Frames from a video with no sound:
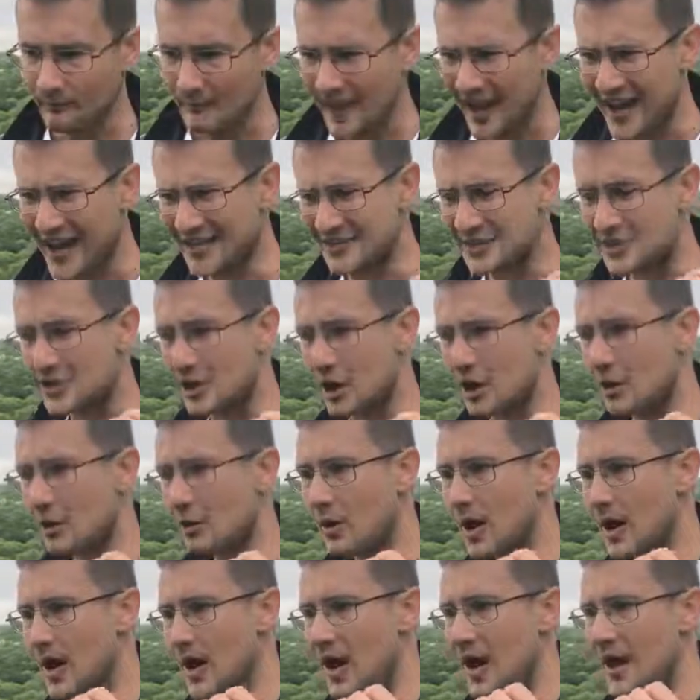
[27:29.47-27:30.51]
And so
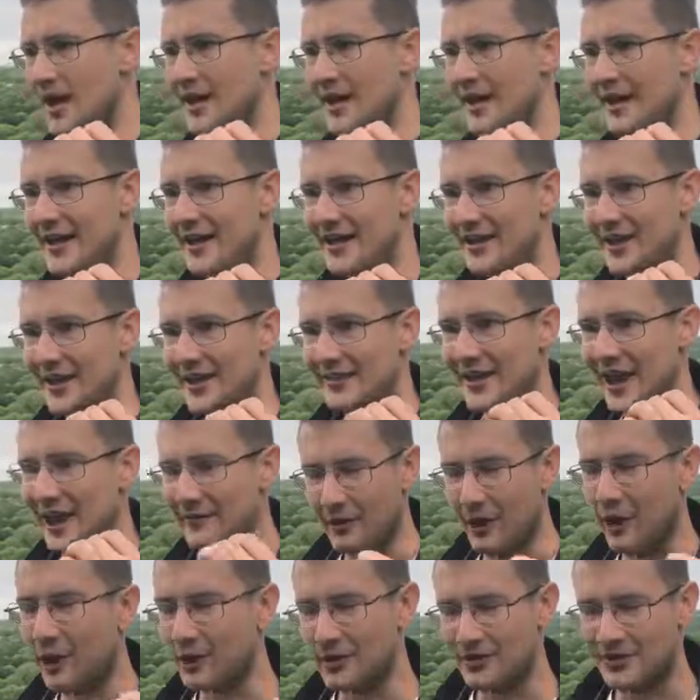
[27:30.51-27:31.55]
they have a
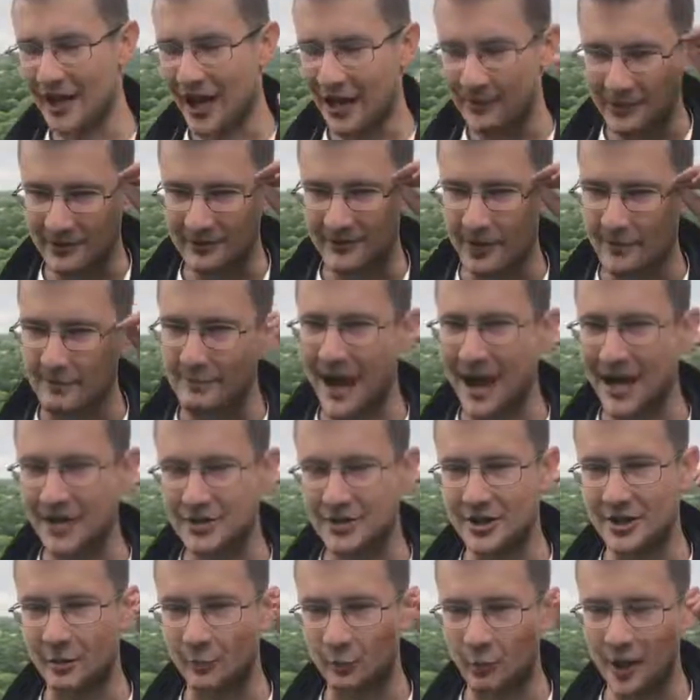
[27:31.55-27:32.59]
hard time even
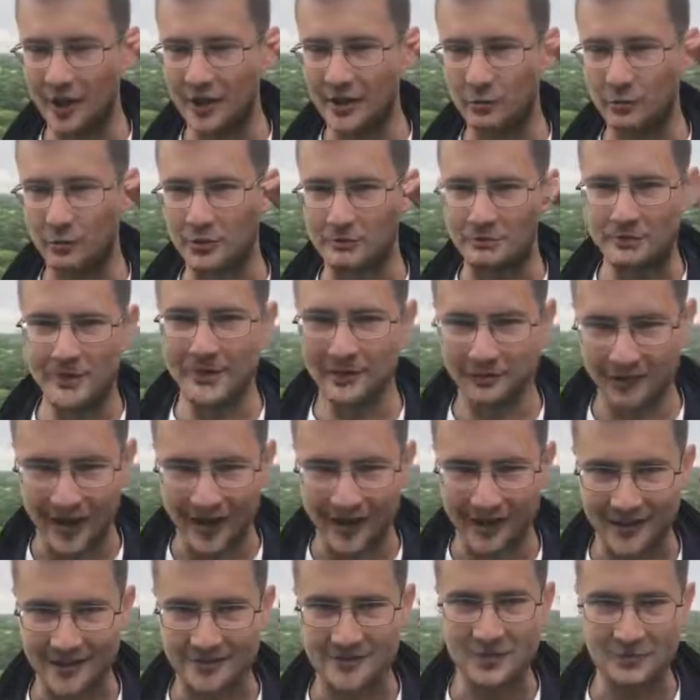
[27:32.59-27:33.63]
imagining what it would be like
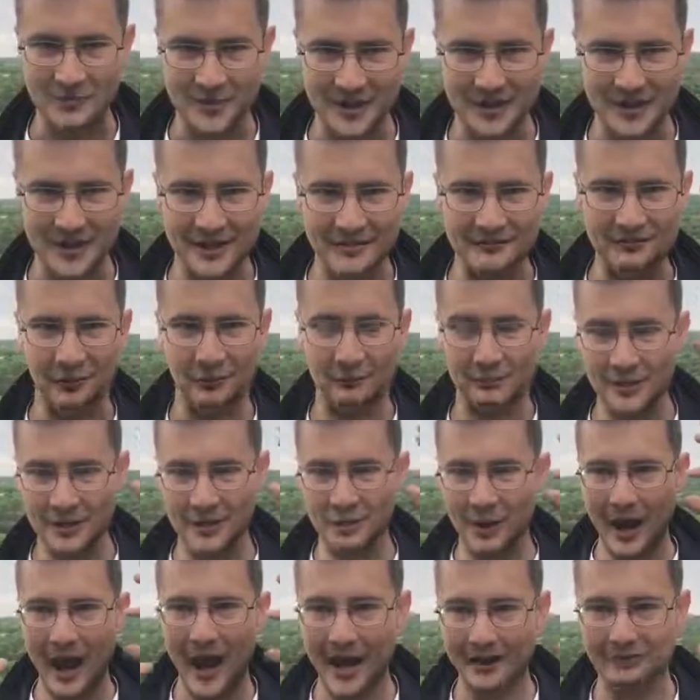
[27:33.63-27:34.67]
to be evil. But you
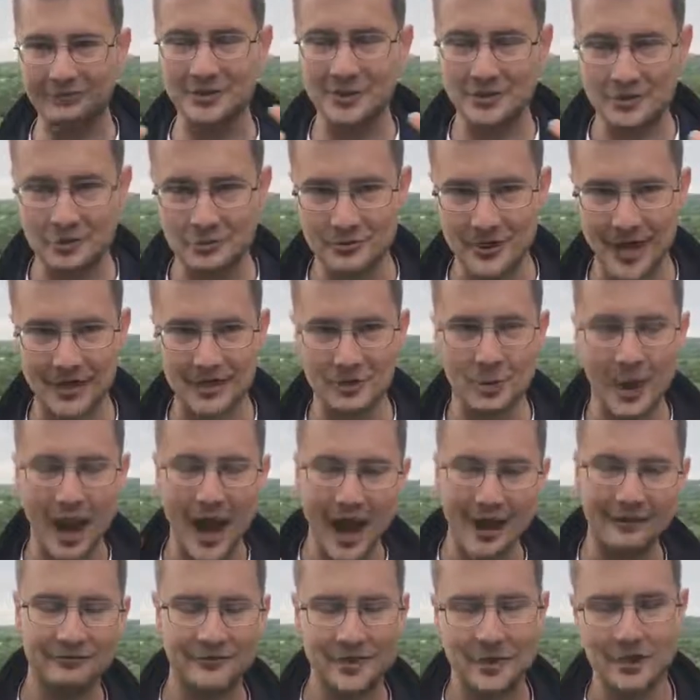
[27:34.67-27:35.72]
have to do that. You
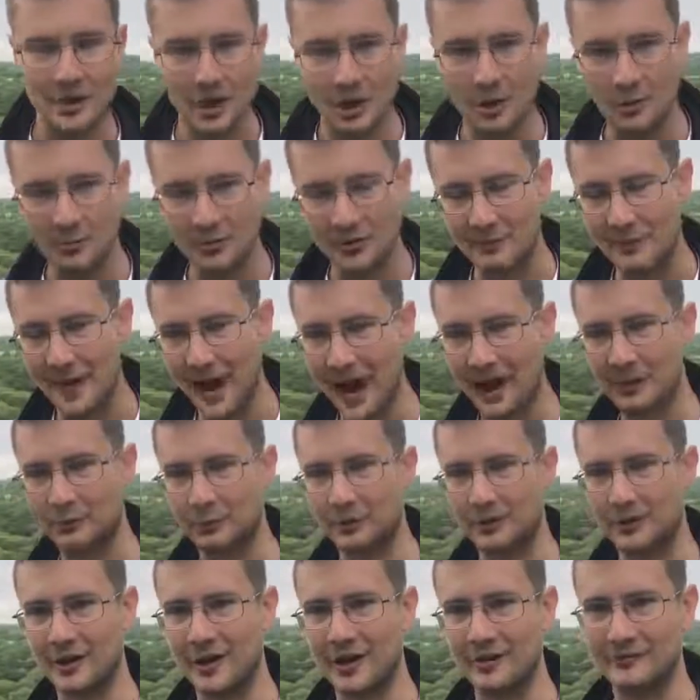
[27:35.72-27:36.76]
have to know the
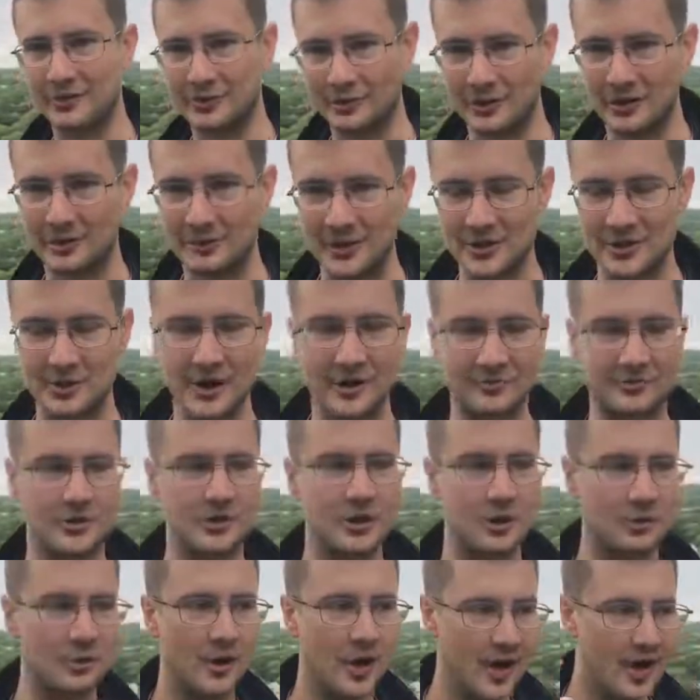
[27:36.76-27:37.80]
power of your enemies. You have to
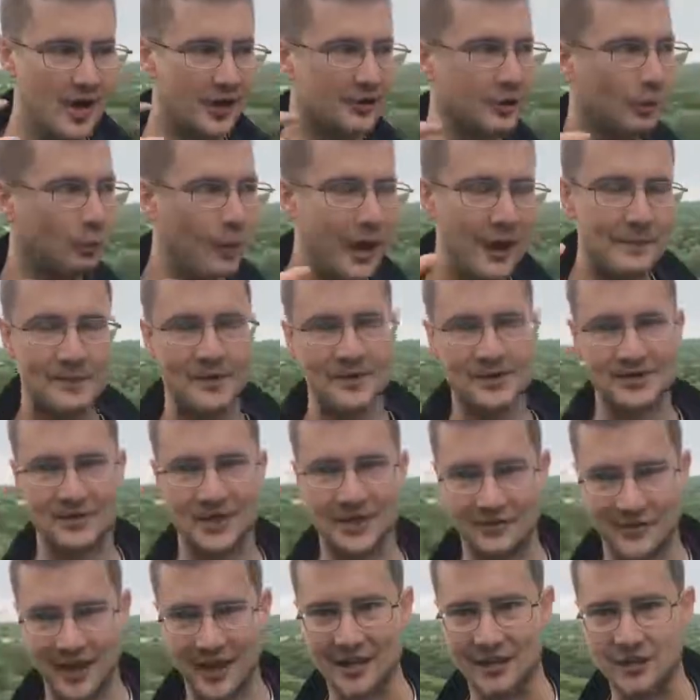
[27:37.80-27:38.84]
know the weapons
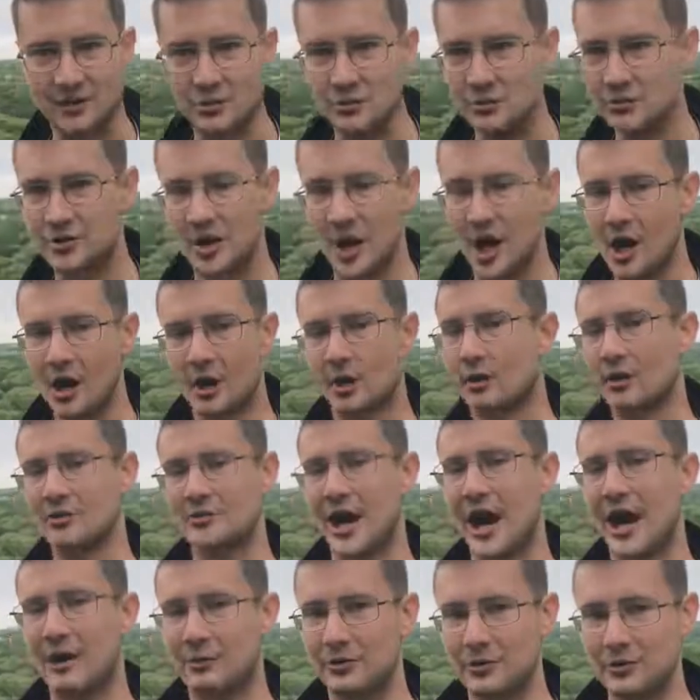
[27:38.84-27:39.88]
that they use, or else
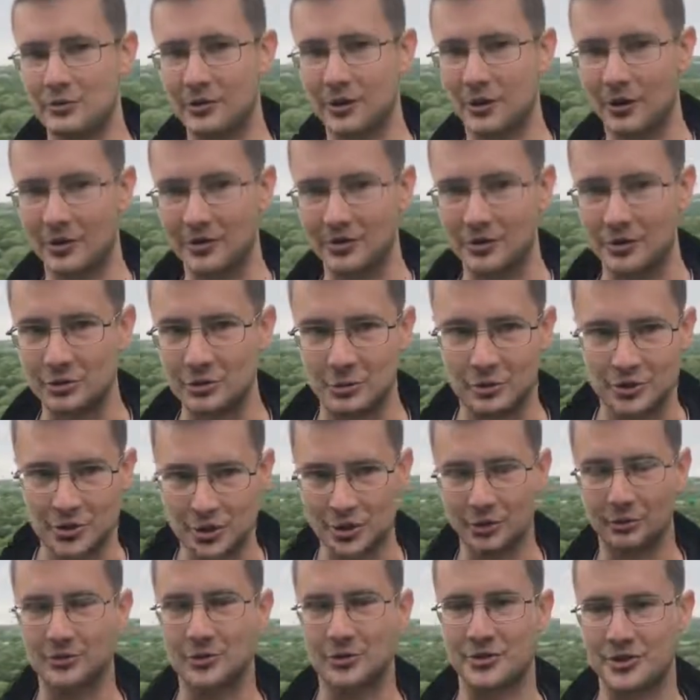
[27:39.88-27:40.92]
how are you going to
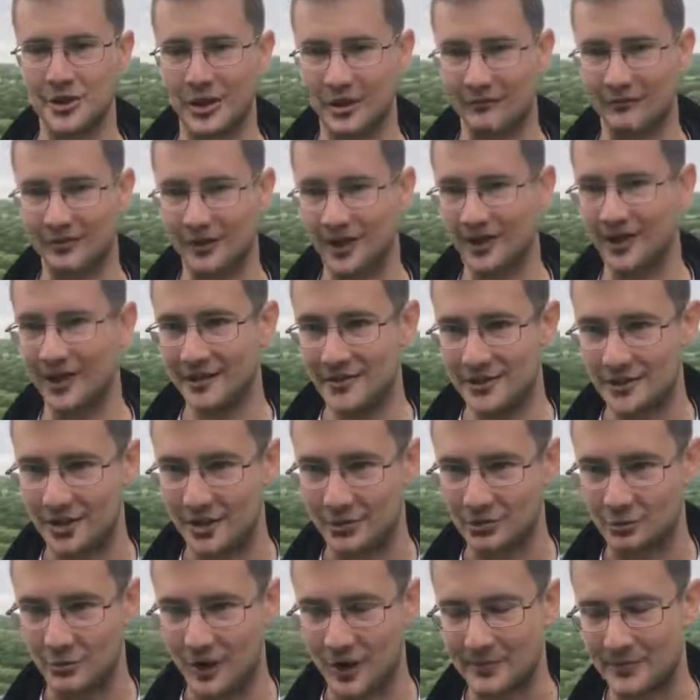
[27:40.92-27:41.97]
shield yourself against
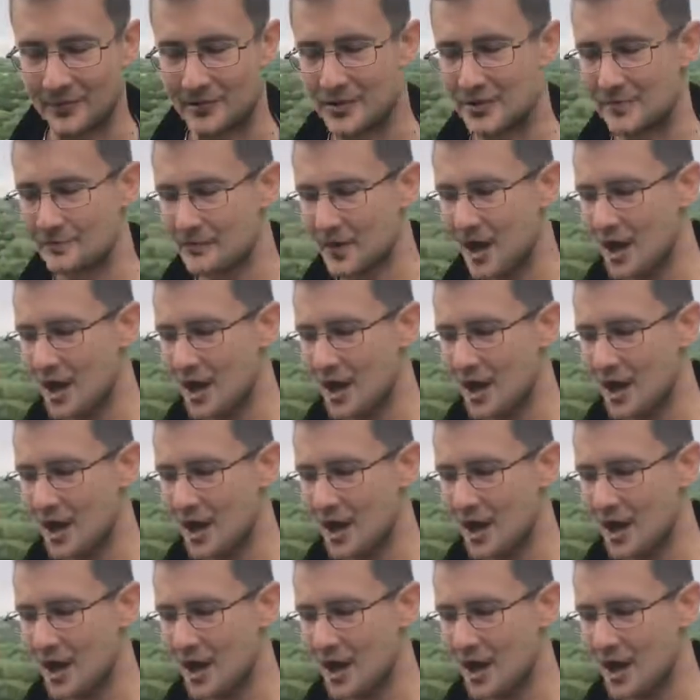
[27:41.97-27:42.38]
those weapons?